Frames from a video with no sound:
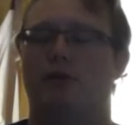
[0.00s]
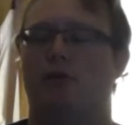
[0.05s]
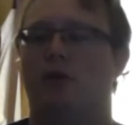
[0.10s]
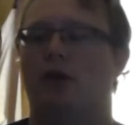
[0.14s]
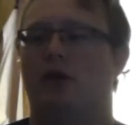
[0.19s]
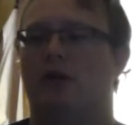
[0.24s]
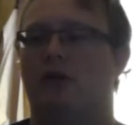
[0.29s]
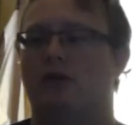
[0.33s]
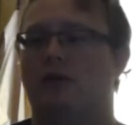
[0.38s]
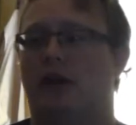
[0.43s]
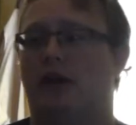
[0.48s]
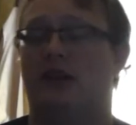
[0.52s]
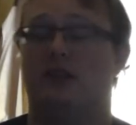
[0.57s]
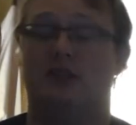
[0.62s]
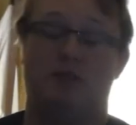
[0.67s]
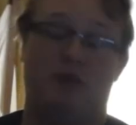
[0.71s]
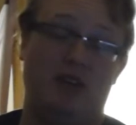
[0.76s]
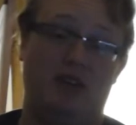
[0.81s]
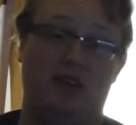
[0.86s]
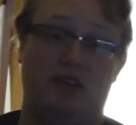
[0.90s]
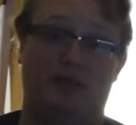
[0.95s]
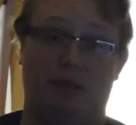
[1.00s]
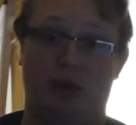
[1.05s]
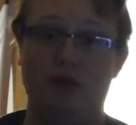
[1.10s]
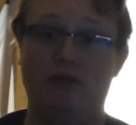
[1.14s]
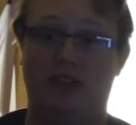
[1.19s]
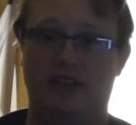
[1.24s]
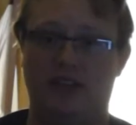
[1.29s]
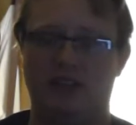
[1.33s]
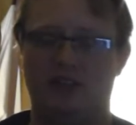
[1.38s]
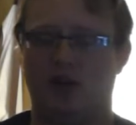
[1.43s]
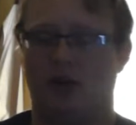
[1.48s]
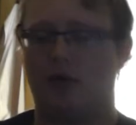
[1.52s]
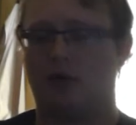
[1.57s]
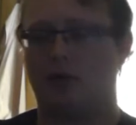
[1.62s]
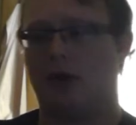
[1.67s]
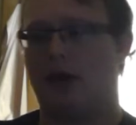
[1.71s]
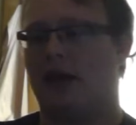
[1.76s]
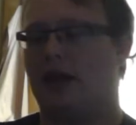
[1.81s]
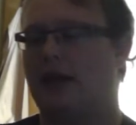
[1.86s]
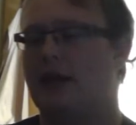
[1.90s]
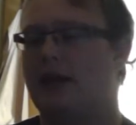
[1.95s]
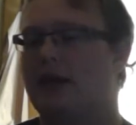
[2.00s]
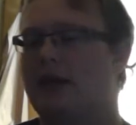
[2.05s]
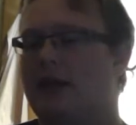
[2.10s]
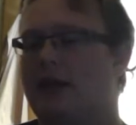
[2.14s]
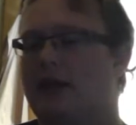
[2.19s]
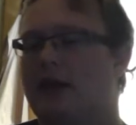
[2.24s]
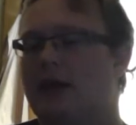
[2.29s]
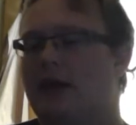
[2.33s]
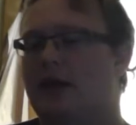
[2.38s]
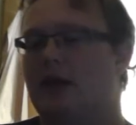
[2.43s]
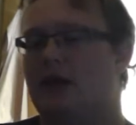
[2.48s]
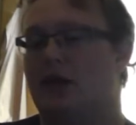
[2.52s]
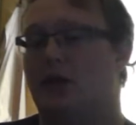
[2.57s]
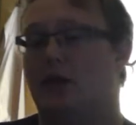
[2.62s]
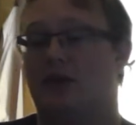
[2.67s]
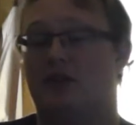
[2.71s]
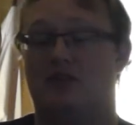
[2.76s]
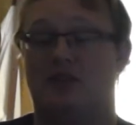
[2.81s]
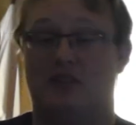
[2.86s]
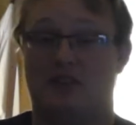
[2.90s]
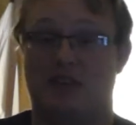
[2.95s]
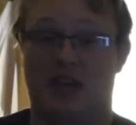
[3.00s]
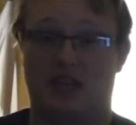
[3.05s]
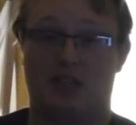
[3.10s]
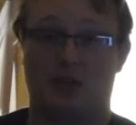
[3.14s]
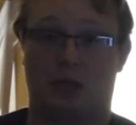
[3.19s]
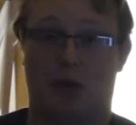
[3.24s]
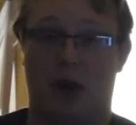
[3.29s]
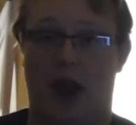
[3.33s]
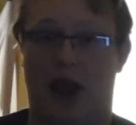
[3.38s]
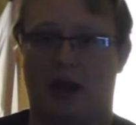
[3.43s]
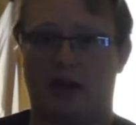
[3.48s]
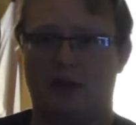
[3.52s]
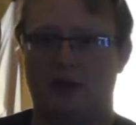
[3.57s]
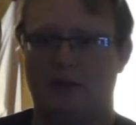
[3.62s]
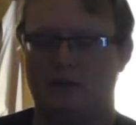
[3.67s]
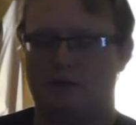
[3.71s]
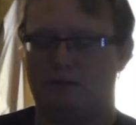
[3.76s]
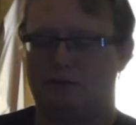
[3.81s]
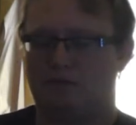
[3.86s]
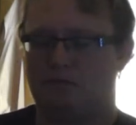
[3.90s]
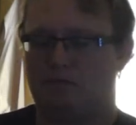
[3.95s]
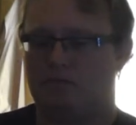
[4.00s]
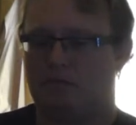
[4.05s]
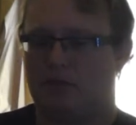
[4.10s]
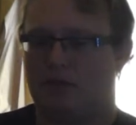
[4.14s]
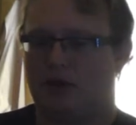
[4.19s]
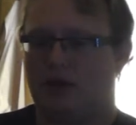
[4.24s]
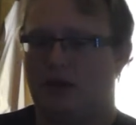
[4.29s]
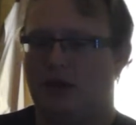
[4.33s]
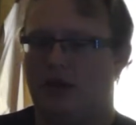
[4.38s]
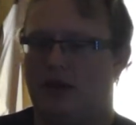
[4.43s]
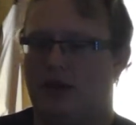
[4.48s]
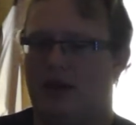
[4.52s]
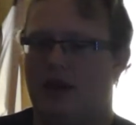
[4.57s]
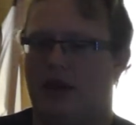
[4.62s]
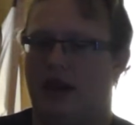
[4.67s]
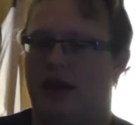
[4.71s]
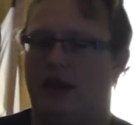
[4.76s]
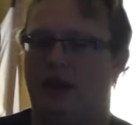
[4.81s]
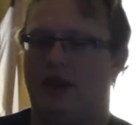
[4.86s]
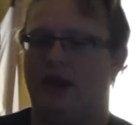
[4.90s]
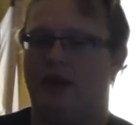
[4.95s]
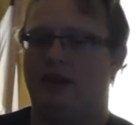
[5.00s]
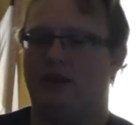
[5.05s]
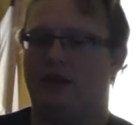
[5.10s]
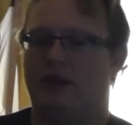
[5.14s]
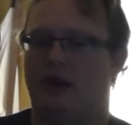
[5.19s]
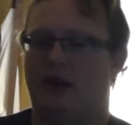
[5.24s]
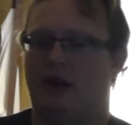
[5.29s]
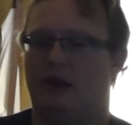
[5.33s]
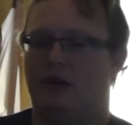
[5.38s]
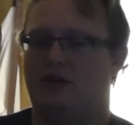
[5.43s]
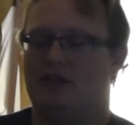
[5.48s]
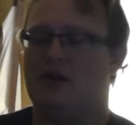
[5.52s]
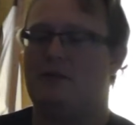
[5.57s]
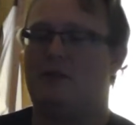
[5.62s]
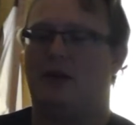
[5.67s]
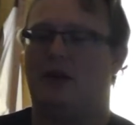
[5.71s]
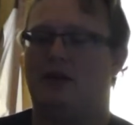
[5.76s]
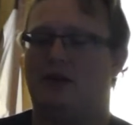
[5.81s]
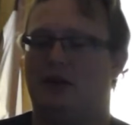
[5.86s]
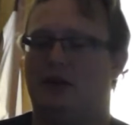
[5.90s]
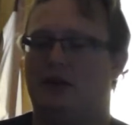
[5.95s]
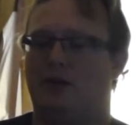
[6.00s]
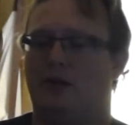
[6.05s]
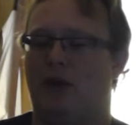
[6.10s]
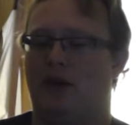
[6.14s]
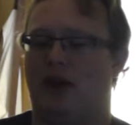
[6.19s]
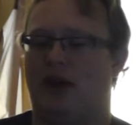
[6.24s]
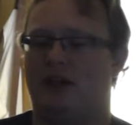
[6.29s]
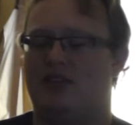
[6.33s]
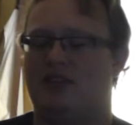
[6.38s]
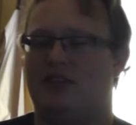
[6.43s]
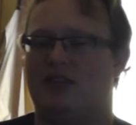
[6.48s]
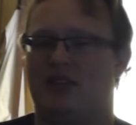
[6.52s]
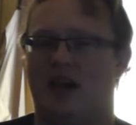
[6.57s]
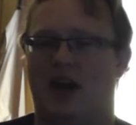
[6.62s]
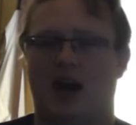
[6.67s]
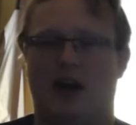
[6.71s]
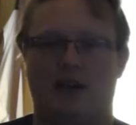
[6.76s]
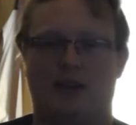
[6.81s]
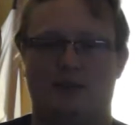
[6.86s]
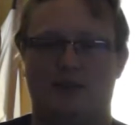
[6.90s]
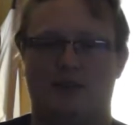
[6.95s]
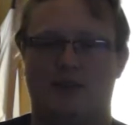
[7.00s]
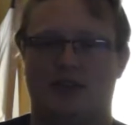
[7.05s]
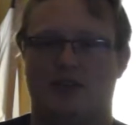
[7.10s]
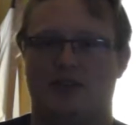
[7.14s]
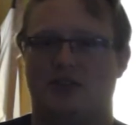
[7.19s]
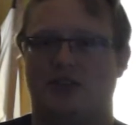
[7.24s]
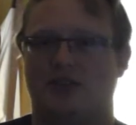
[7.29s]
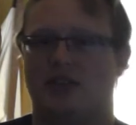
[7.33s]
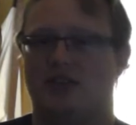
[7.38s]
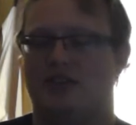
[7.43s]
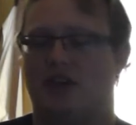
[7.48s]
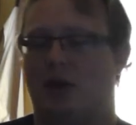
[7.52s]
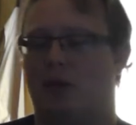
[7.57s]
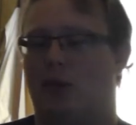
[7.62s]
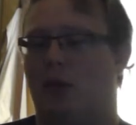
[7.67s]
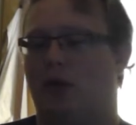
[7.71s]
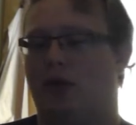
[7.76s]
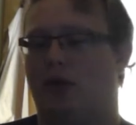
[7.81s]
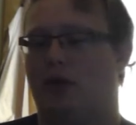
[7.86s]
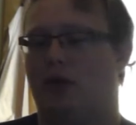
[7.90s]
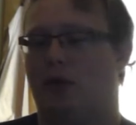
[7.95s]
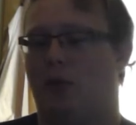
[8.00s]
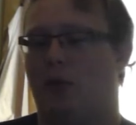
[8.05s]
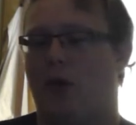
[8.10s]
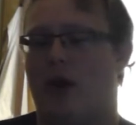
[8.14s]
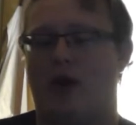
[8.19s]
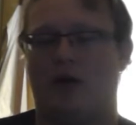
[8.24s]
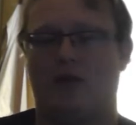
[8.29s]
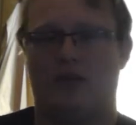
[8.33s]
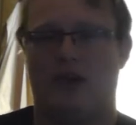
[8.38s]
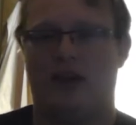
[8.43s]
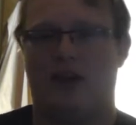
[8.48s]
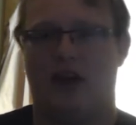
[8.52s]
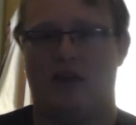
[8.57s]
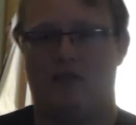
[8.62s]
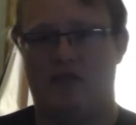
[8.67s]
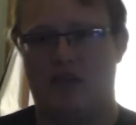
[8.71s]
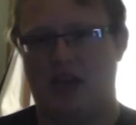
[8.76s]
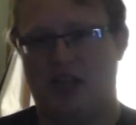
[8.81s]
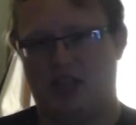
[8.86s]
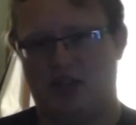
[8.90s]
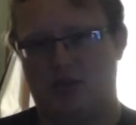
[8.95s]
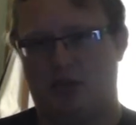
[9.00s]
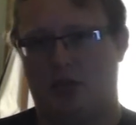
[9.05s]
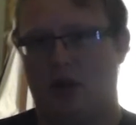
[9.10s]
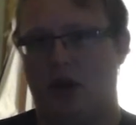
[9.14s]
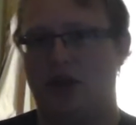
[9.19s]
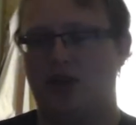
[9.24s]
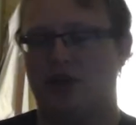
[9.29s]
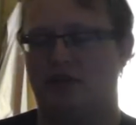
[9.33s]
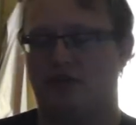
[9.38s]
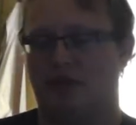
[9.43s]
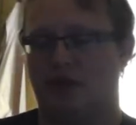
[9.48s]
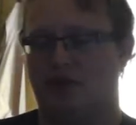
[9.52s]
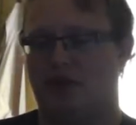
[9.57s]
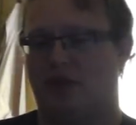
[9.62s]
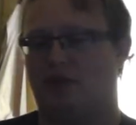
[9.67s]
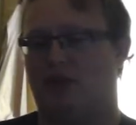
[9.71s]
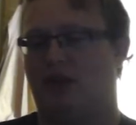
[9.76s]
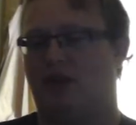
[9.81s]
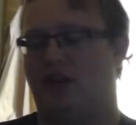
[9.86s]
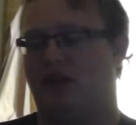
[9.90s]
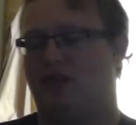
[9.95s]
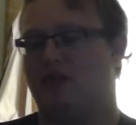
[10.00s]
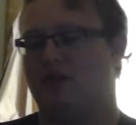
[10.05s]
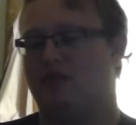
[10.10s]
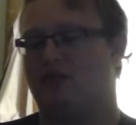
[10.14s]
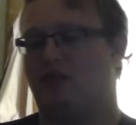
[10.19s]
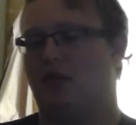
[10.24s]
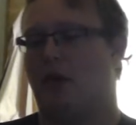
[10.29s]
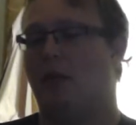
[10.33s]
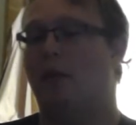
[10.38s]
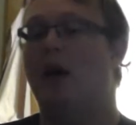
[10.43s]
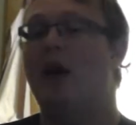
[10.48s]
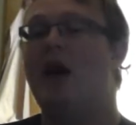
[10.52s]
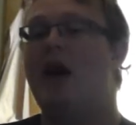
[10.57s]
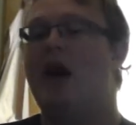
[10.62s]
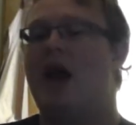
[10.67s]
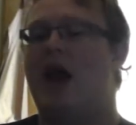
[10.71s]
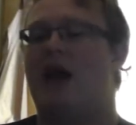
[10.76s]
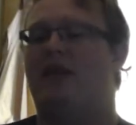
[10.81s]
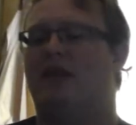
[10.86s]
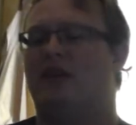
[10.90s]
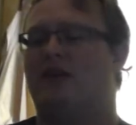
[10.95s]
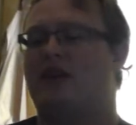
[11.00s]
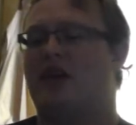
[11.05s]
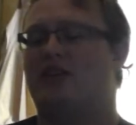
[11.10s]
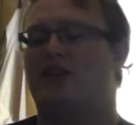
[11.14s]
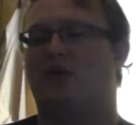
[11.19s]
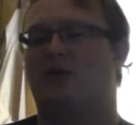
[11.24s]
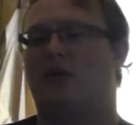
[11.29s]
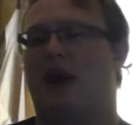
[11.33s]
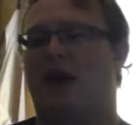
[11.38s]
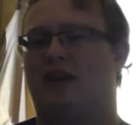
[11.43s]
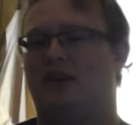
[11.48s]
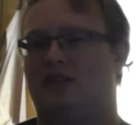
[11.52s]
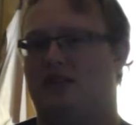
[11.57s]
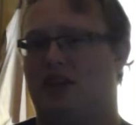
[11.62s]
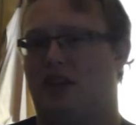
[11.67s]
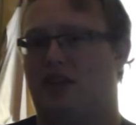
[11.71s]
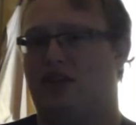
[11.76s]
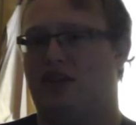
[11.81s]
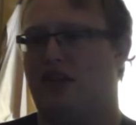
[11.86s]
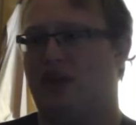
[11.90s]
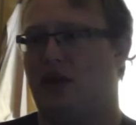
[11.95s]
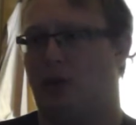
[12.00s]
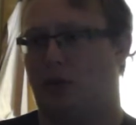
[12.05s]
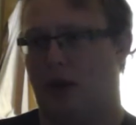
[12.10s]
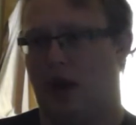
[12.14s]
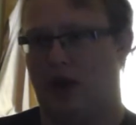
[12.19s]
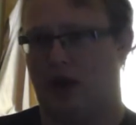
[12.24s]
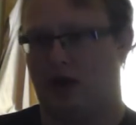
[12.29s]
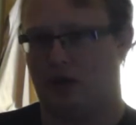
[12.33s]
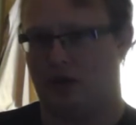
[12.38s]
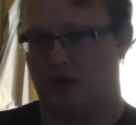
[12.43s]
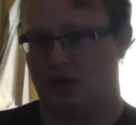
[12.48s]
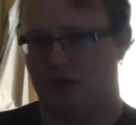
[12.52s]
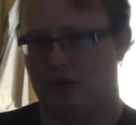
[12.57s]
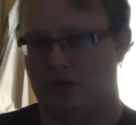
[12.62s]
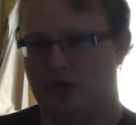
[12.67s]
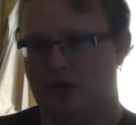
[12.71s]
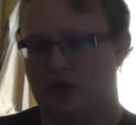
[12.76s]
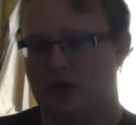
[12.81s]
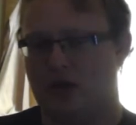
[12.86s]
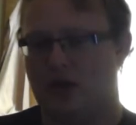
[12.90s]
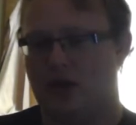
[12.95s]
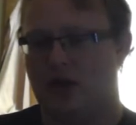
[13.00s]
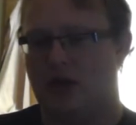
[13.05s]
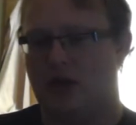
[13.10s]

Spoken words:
if you will, and it's been in the movies already, known as the Tesseract. And typically when I see items such as this, I wonder where they got the inspiration for something like this from. And the Tesseract is a theoretical,